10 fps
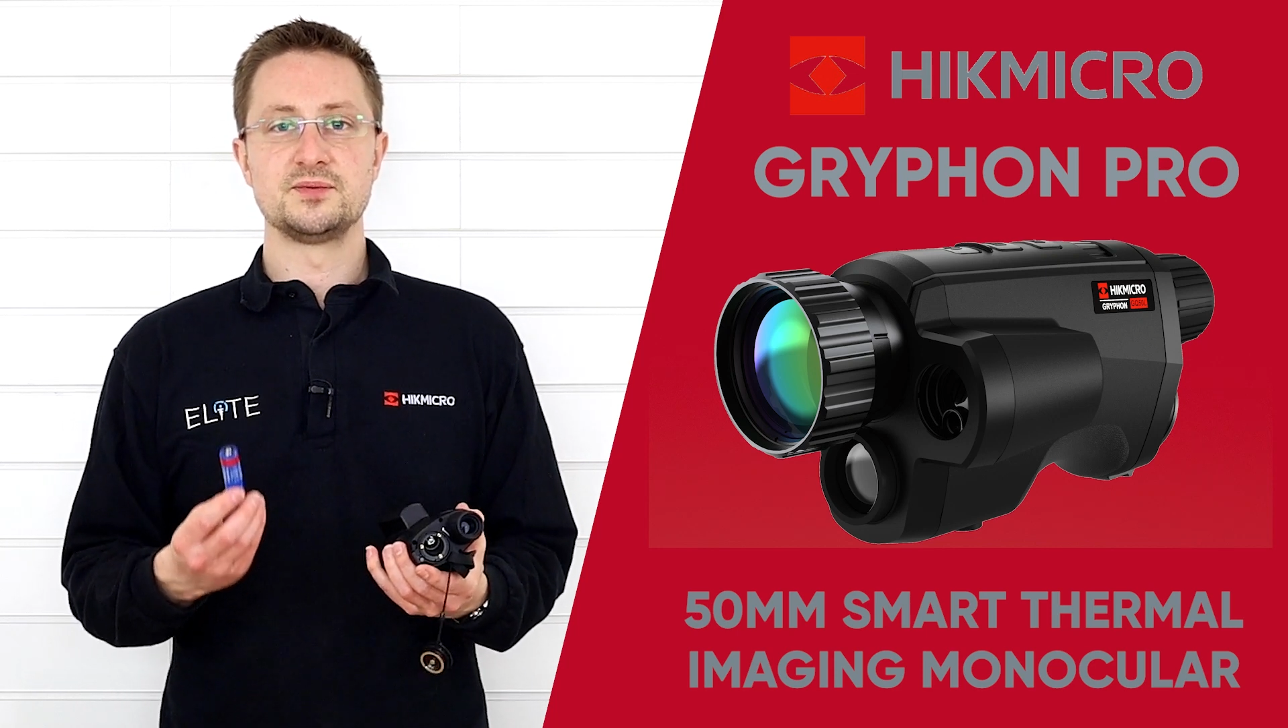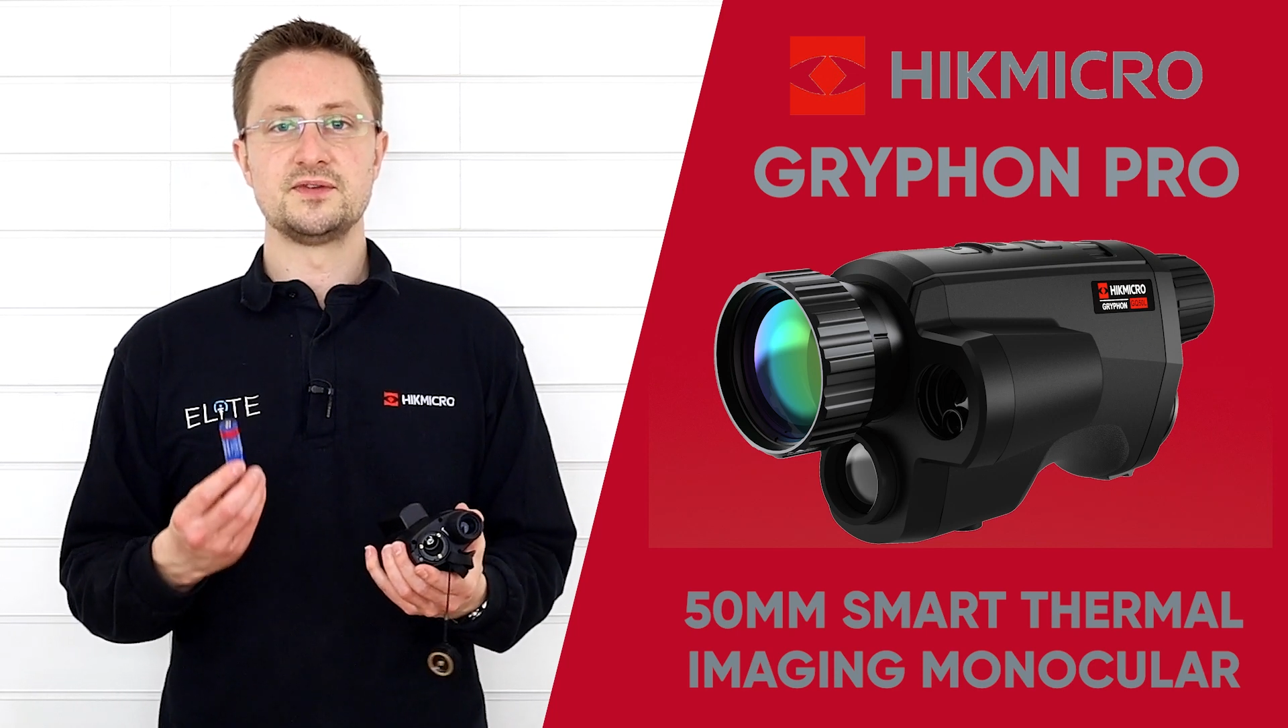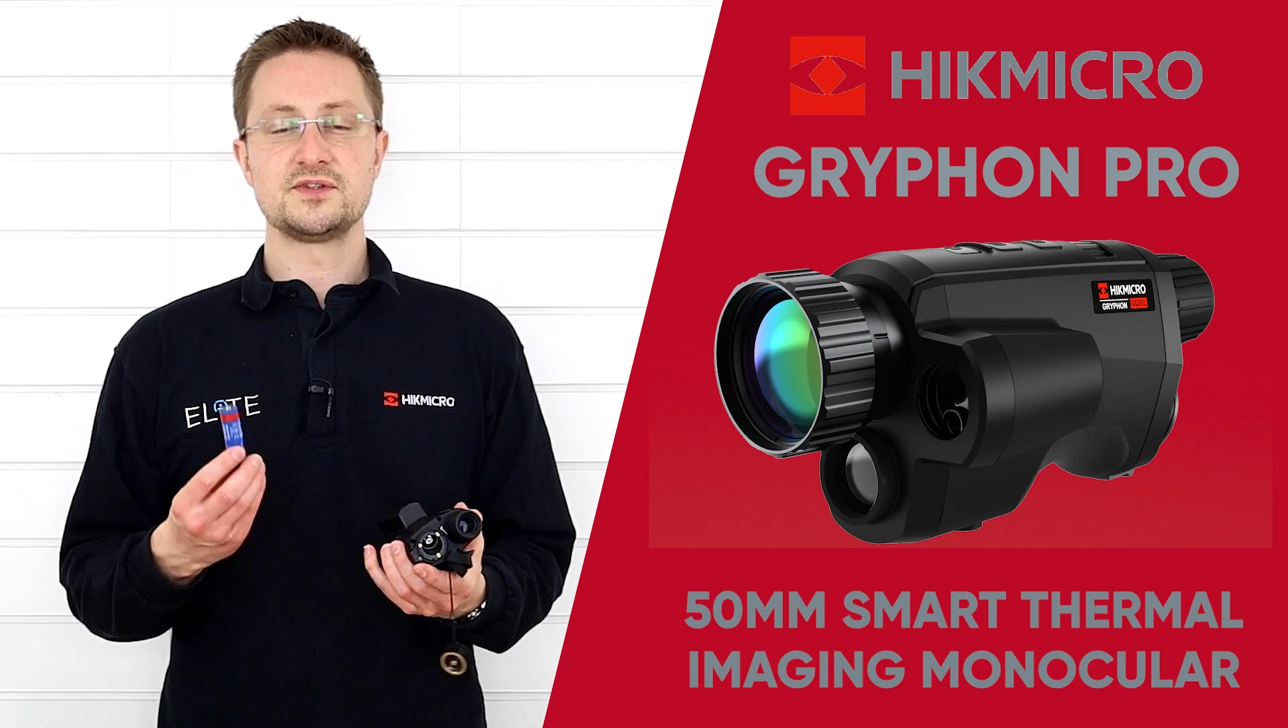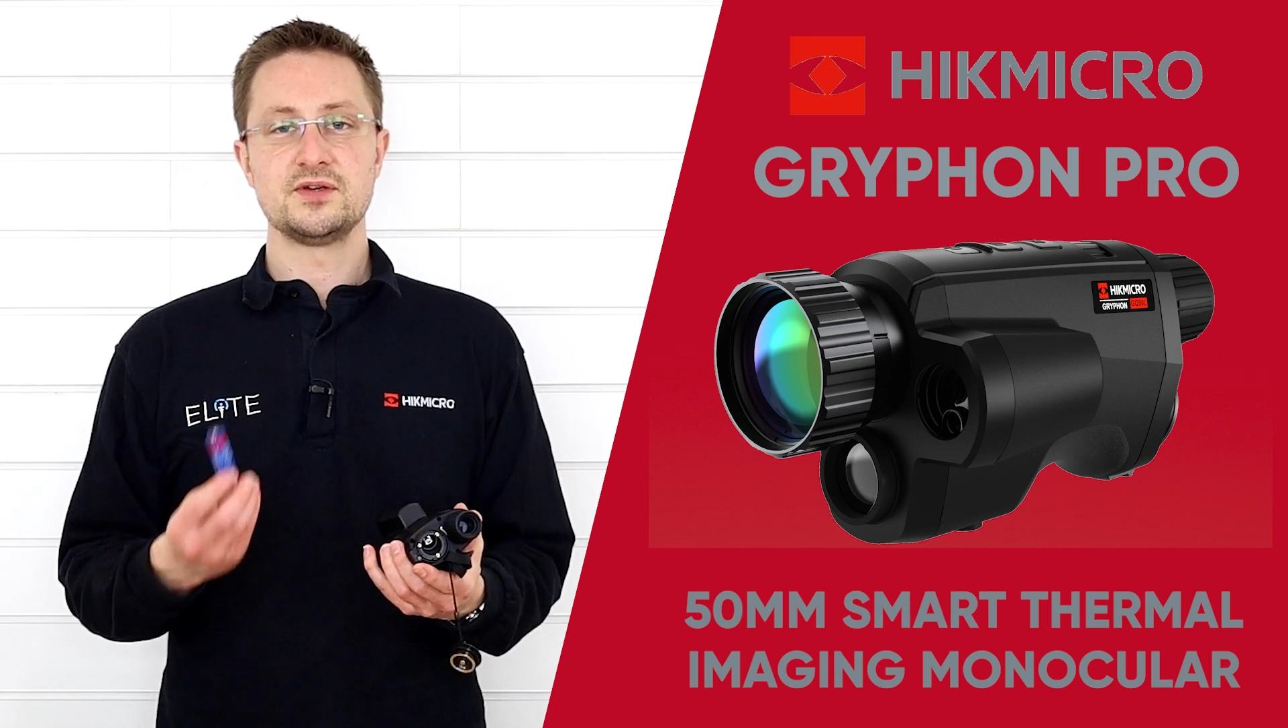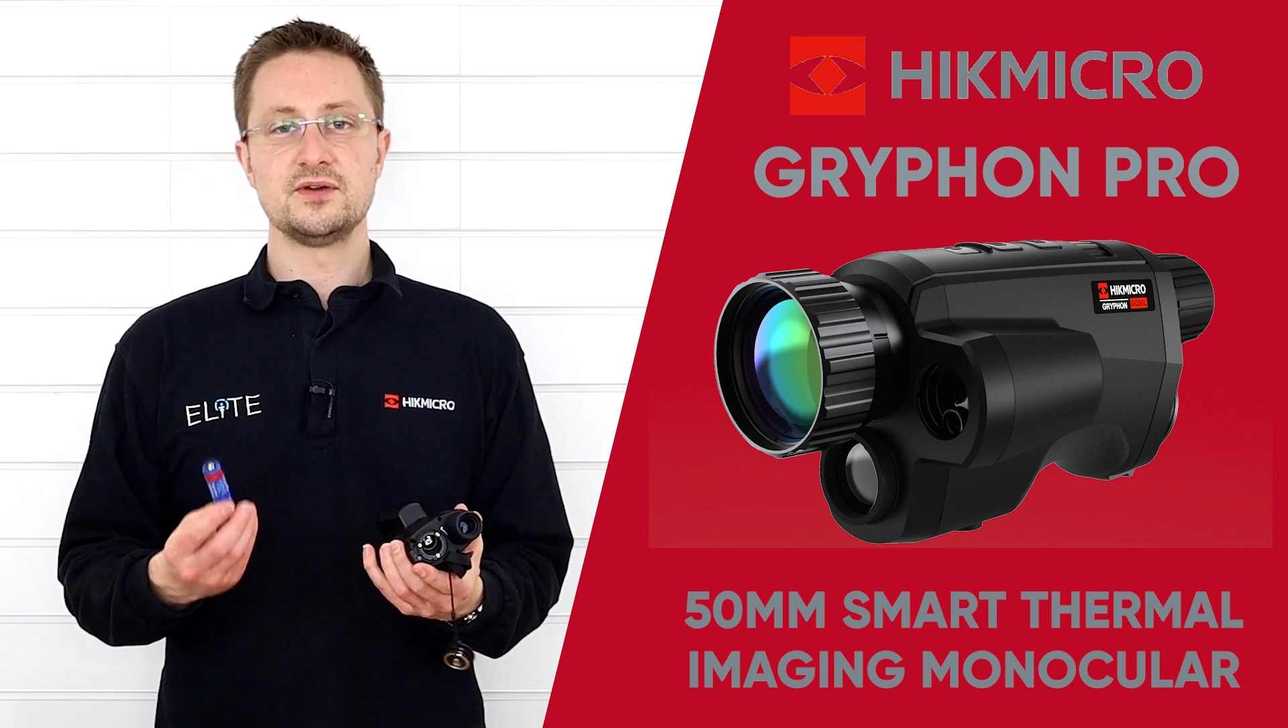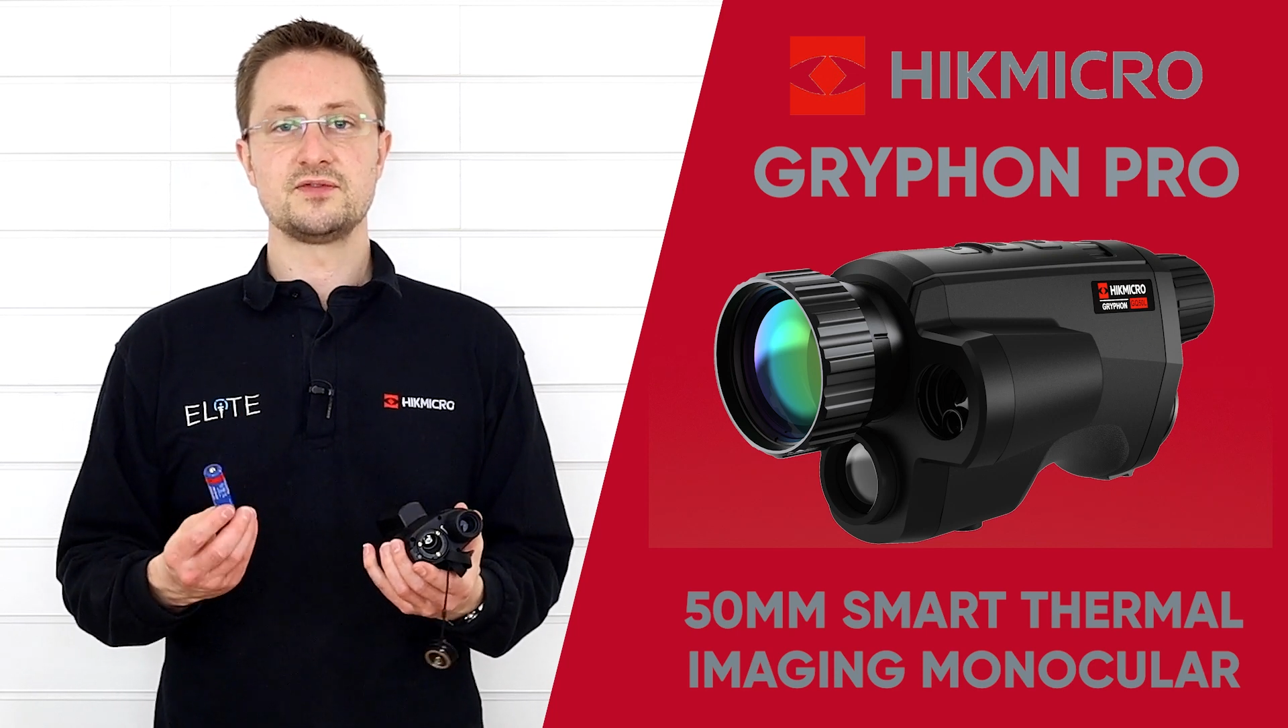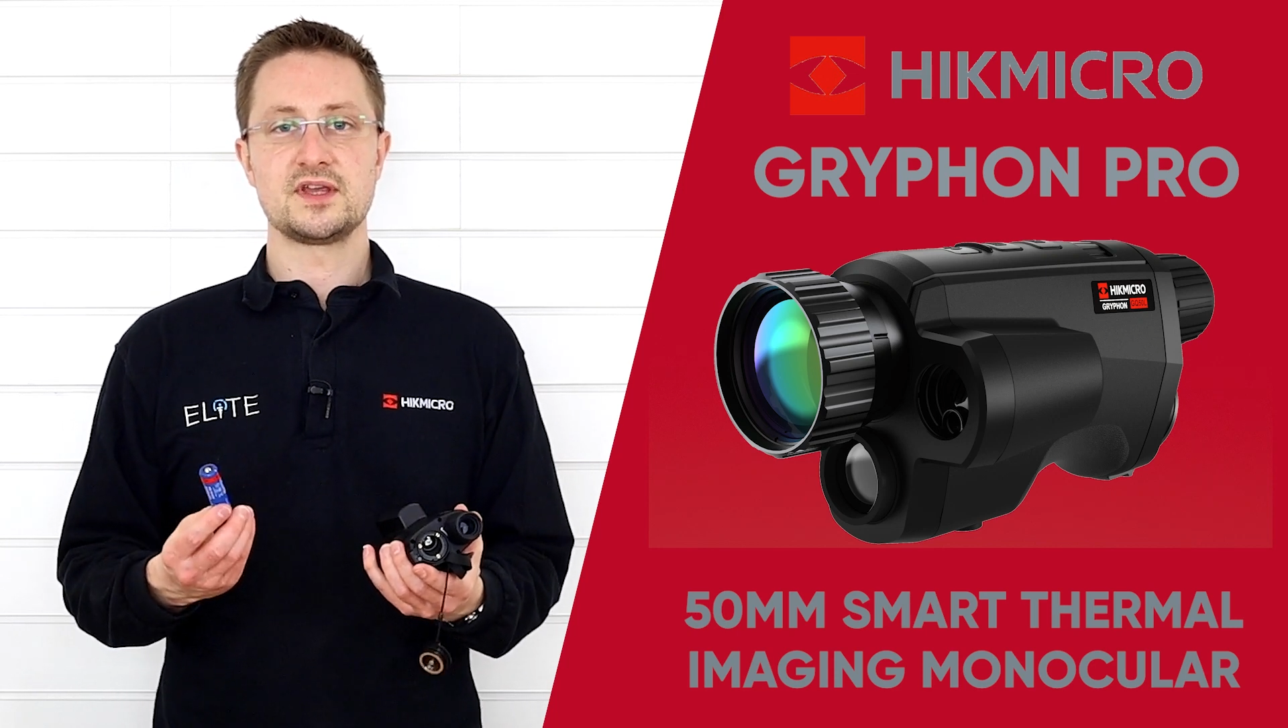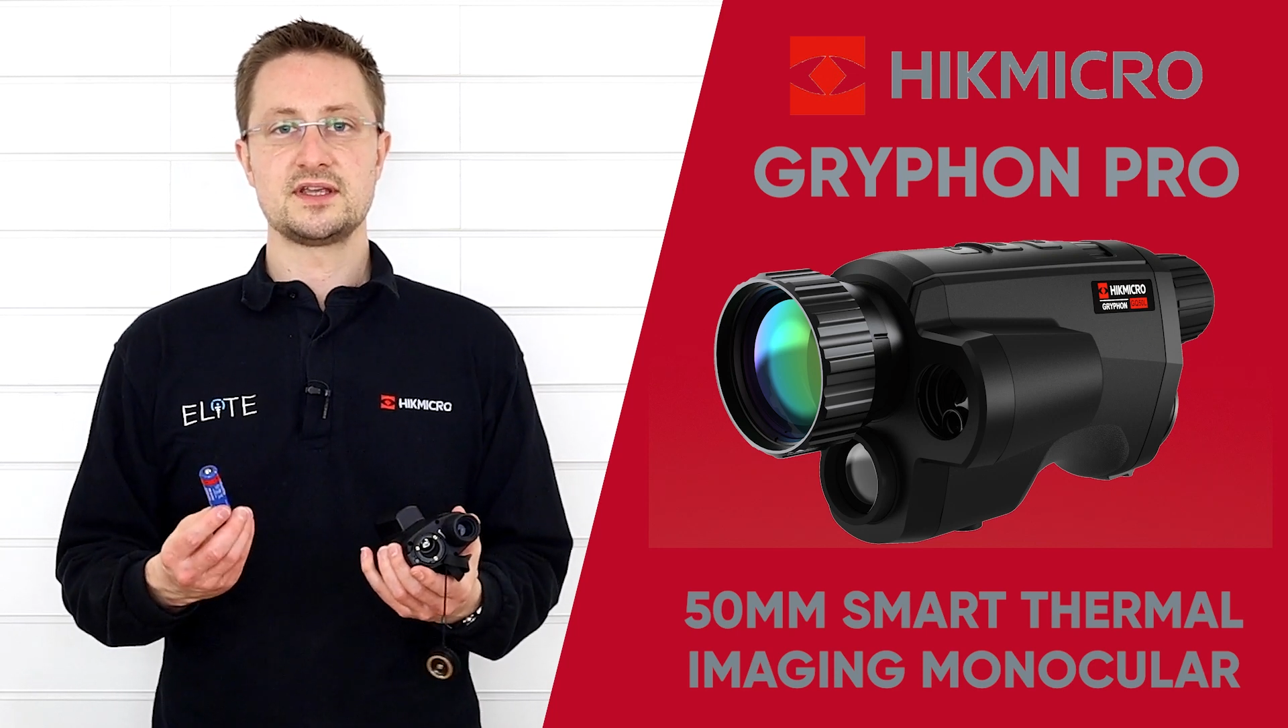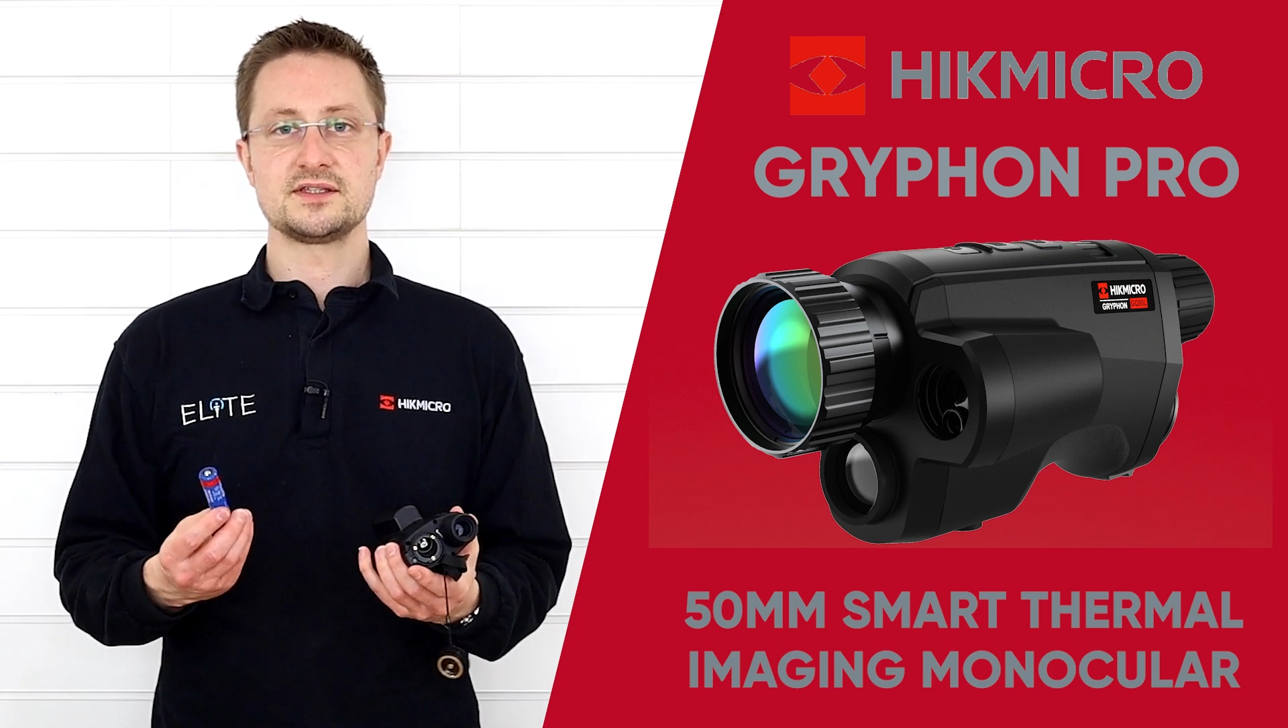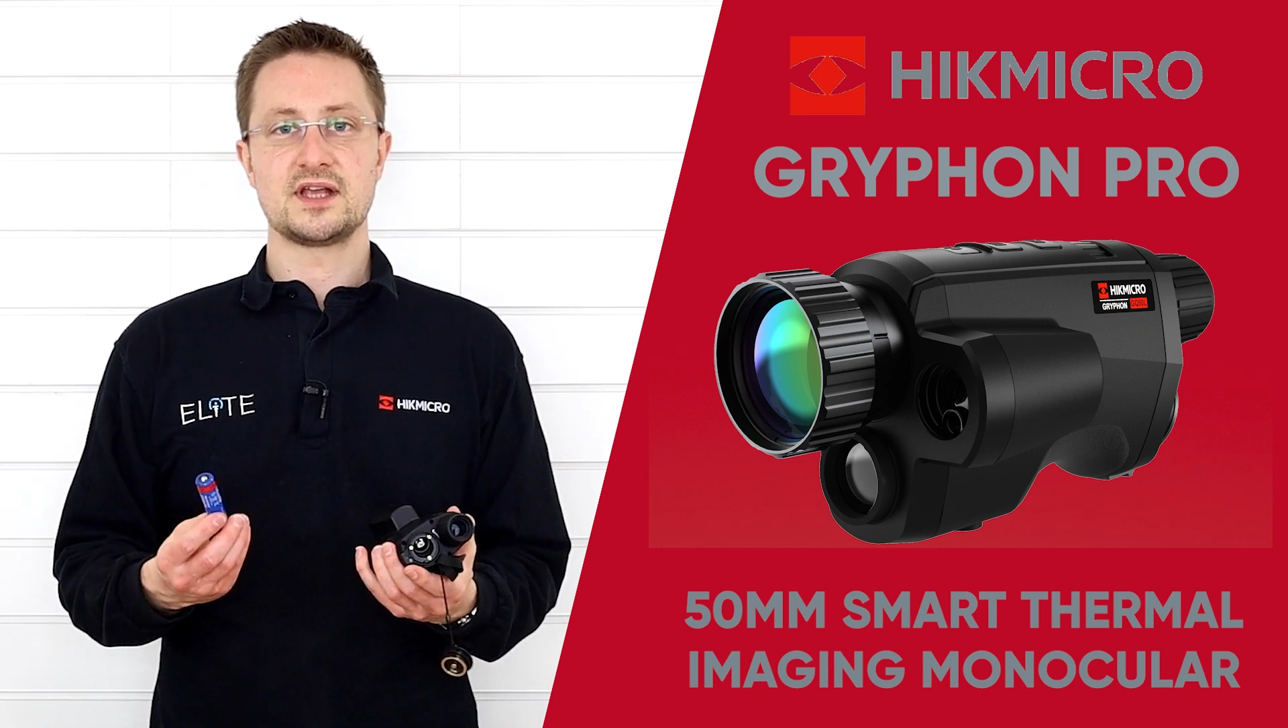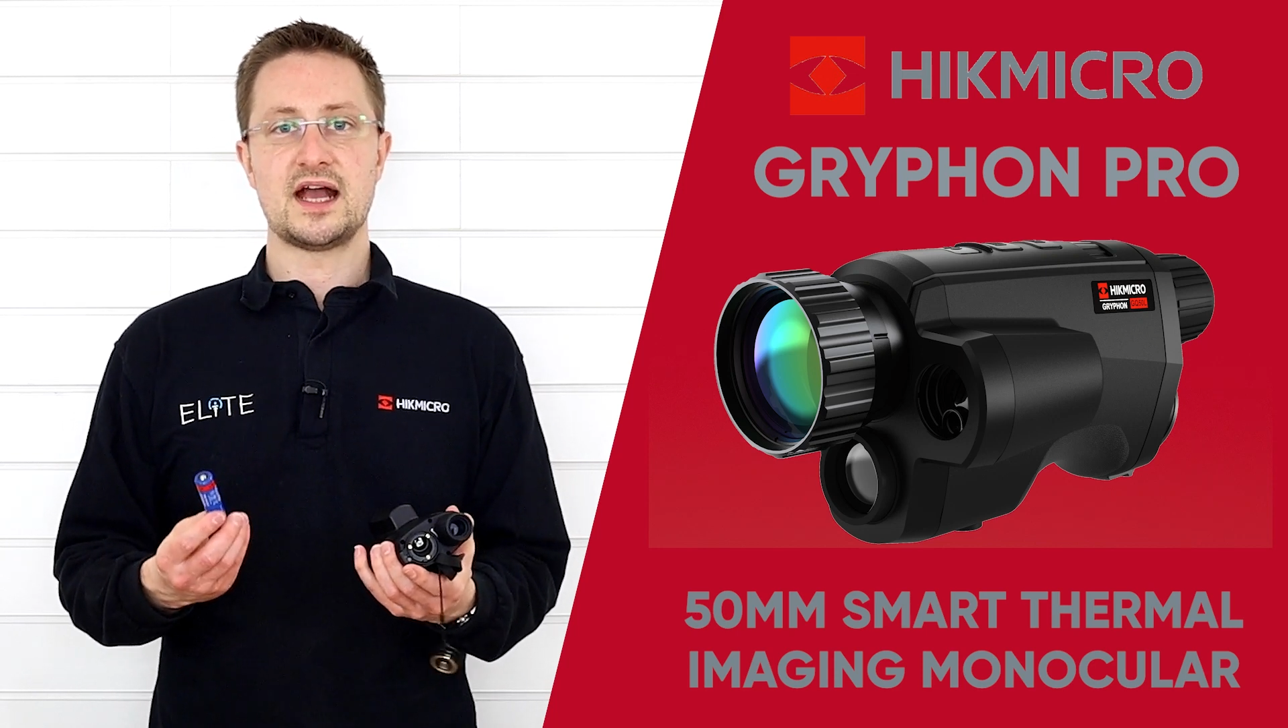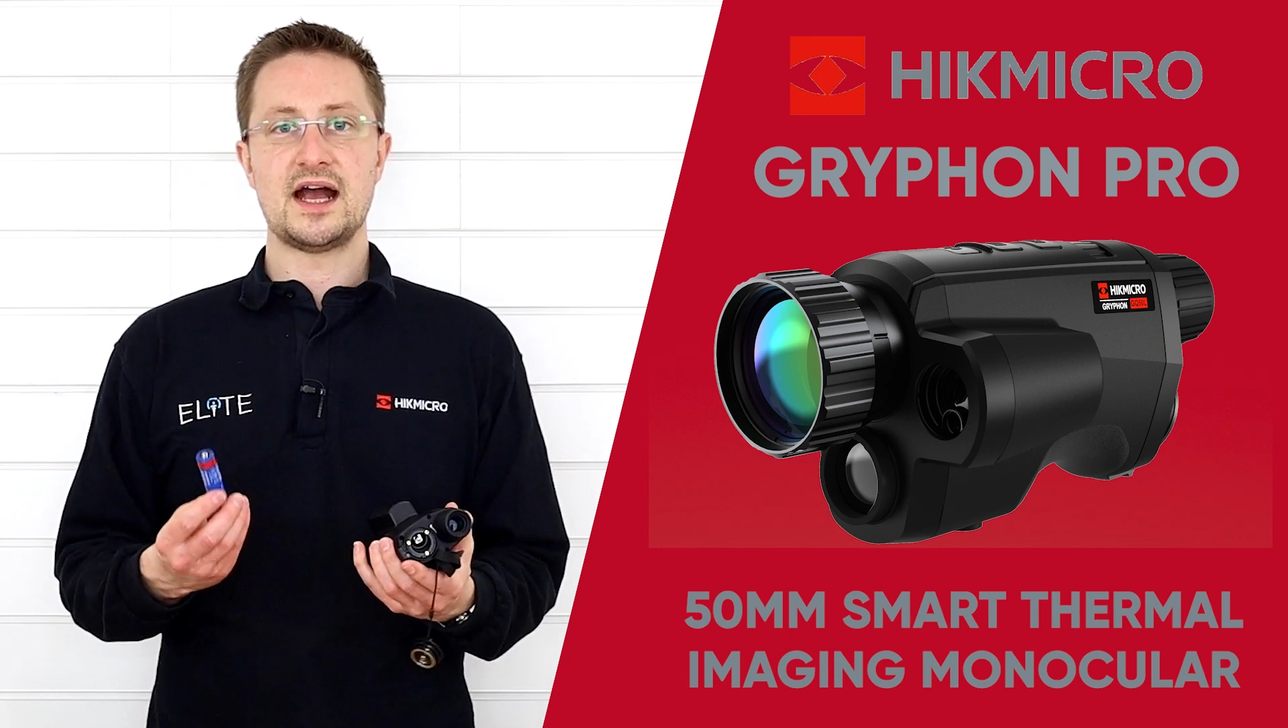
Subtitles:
with 2 of these